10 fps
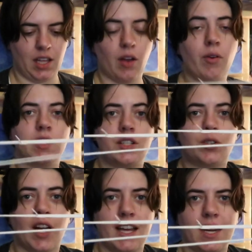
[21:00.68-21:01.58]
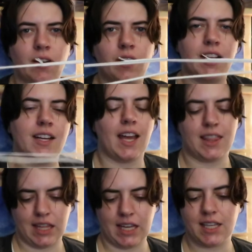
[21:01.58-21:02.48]
I wanted to try it out, and I
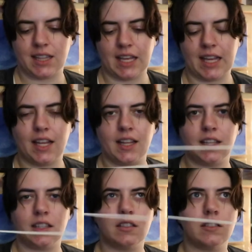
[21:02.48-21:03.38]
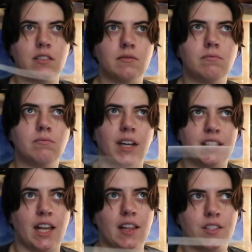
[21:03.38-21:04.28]
think that my
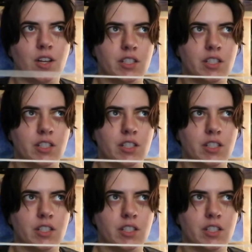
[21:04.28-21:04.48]
Salazar